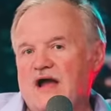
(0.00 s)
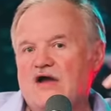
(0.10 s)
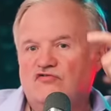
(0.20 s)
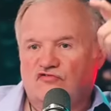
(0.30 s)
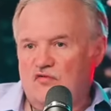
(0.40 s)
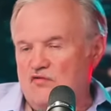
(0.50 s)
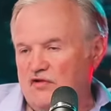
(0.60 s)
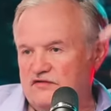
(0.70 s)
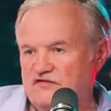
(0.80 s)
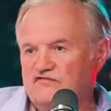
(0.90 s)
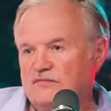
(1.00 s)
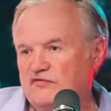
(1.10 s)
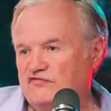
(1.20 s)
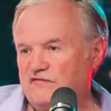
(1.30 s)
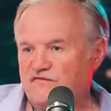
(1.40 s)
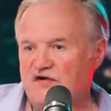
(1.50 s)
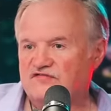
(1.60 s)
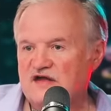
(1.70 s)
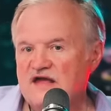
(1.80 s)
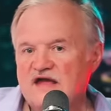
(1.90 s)
guy who's doing all our distribution for
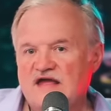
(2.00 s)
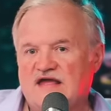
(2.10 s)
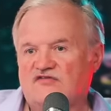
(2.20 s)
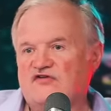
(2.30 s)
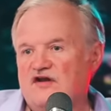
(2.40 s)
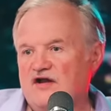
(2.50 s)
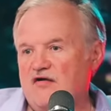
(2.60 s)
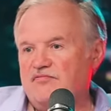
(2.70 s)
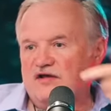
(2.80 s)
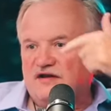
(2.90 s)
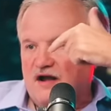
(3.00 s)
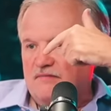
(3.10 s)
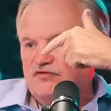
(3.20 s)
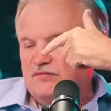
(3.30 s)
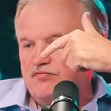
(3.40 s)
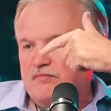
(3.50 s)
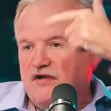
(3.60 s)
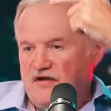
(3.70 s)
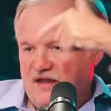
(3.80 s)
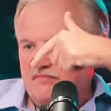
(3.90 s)
us. He gets on an airplane to come to the
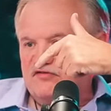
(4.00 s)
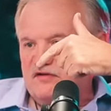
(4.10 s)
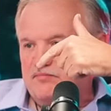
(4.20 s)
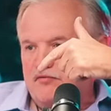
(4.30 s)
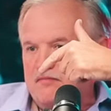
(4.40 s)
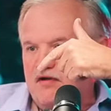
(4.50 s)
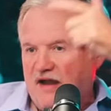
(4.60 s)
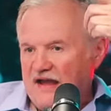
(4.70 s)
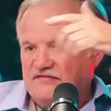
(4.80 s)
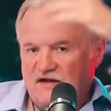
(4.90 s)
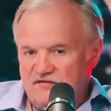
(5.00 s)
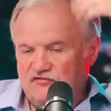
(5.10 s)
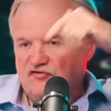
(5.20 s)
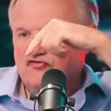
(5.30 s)
premiere. He comes to the premiere, hangs out, has a